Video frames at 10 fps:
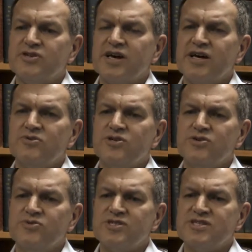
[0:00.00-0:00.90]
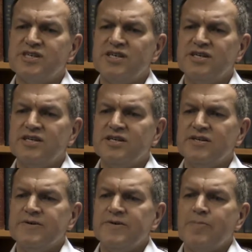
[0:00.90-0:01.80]
and how do you see
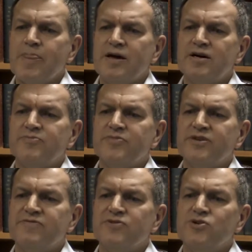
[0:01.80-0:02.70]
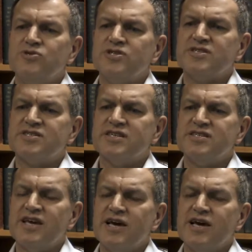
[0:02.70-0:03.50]
the future city?